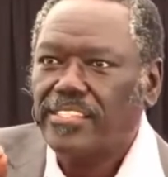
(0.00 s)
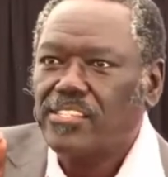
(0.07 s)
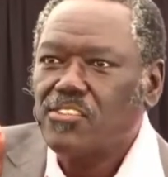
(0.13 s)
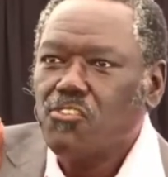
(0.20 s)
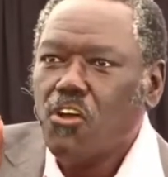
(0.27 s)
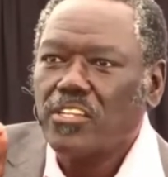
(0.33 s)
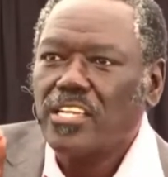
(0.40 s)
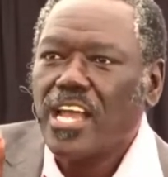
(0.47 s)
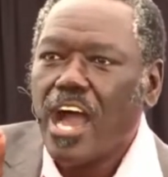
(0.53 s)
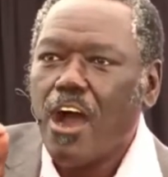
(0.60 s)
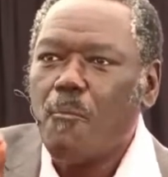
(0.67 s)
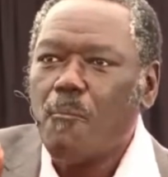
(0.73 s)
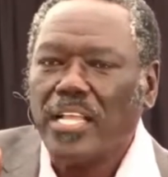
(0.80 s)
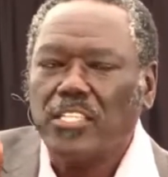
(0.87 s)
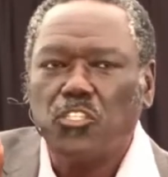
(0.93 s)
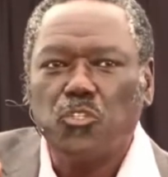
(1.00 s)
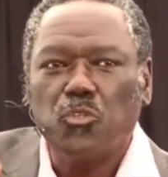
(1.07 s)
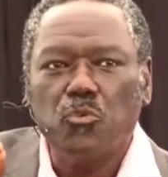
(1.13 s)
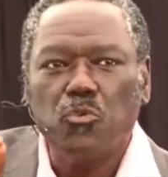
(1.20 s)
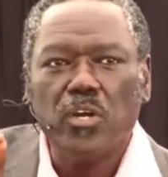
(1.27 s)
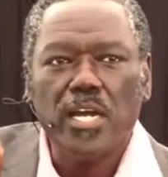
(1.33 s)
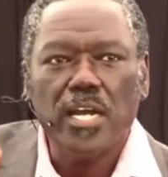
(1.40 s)
not how much
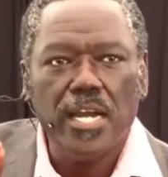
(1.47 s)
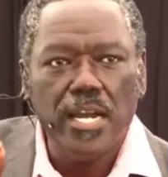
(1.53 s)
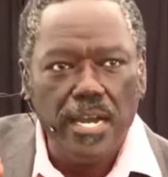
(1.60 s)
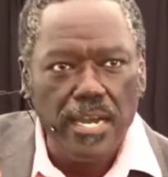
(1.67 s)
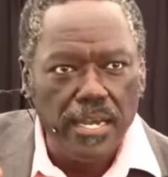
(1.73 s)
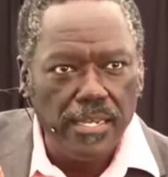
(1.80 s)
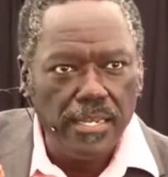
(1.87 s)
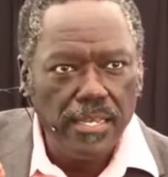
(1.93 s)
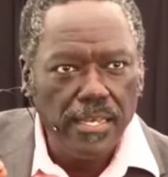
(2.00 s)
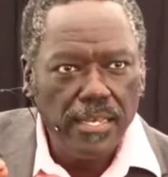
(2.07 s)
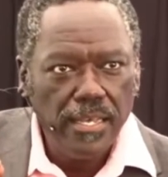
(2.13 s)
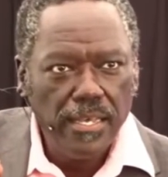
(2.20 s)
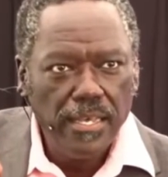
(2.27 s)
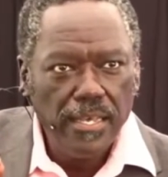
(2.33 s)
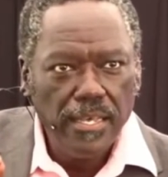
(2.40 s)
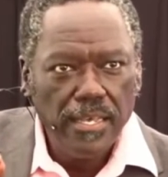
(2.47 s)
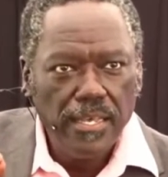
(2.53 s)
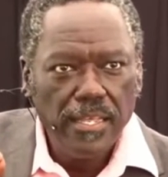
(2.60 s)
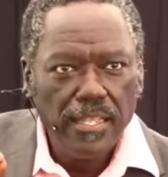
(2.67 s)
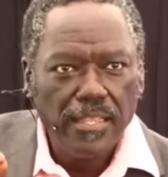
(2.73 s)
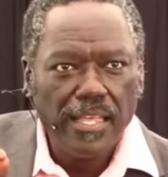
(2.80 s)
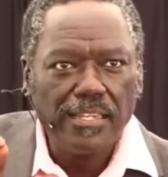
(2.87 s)
you earn
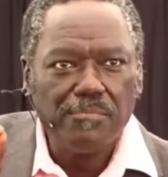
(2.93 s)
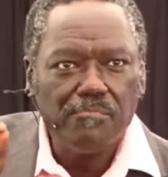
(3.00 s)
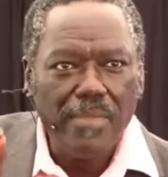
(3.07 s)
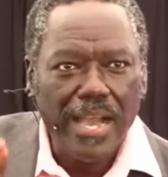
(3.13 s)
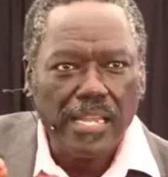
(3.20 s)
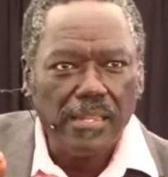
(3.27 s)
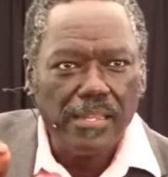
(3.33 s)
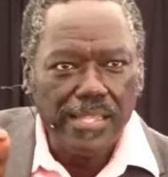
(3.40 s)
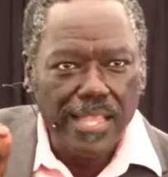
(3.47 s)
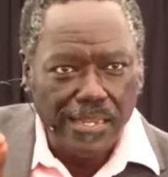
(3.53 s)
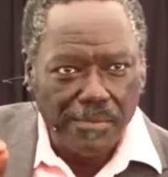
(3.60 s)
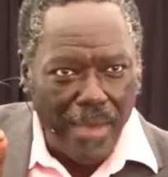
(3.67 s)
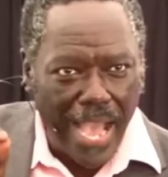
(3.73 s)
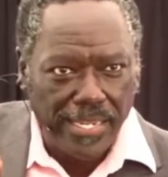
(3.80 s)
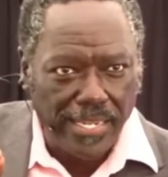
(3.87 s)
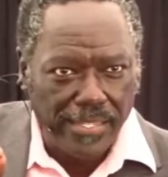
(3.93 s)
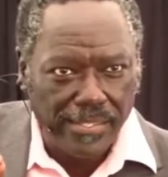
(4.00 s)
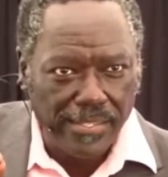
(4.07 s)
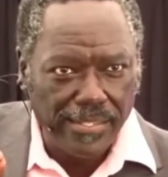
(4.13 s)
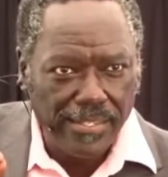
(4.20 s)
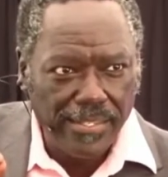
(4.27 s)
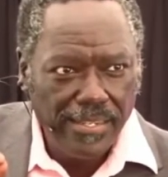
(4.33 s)
that matters.
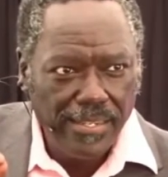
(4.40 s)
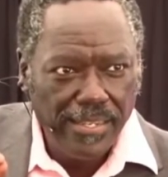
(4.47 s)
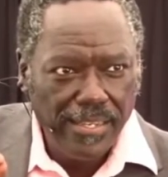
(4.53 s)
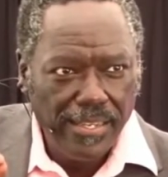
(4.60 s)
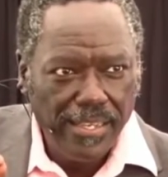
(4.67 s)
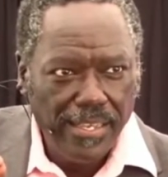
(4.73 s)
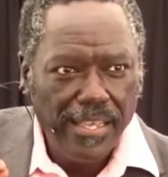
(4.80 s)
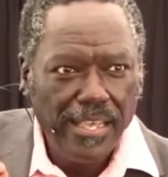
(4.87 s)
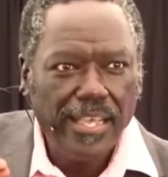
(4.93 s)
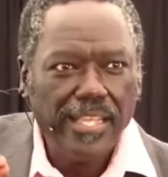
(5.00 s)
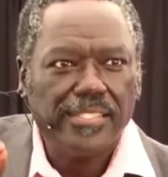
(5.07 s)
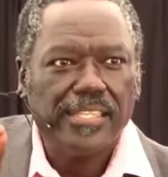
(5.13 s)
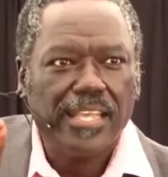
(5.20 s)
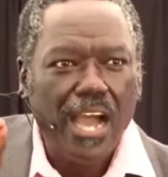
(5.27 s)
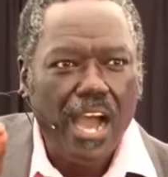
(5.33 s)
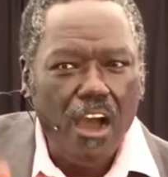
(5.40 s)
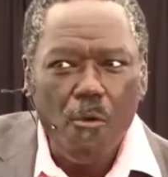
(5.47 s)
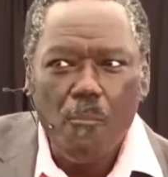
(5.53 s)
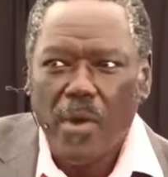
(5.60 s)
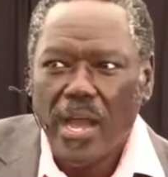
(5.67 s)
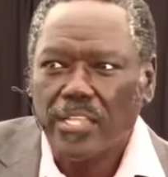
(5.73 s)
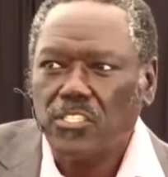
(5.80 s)
It's how
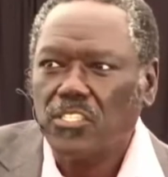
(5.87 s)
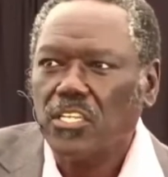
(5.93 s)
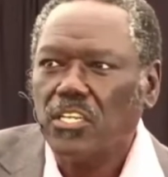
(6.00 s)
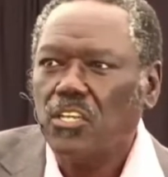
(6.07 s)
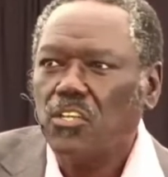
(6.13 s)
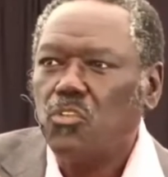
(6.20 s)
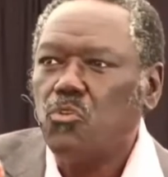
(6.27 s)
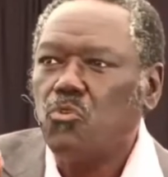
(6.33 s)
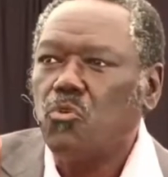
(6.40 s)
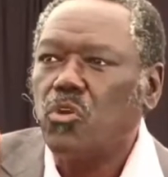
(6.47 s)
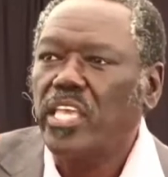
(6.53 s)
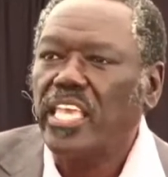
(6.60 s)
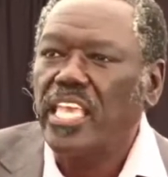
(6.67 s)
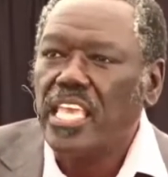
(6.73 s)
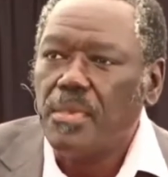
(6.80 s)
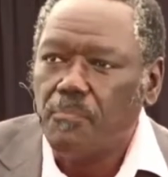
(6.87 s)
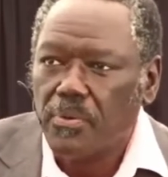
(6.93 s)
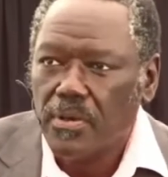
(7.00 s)
much you keep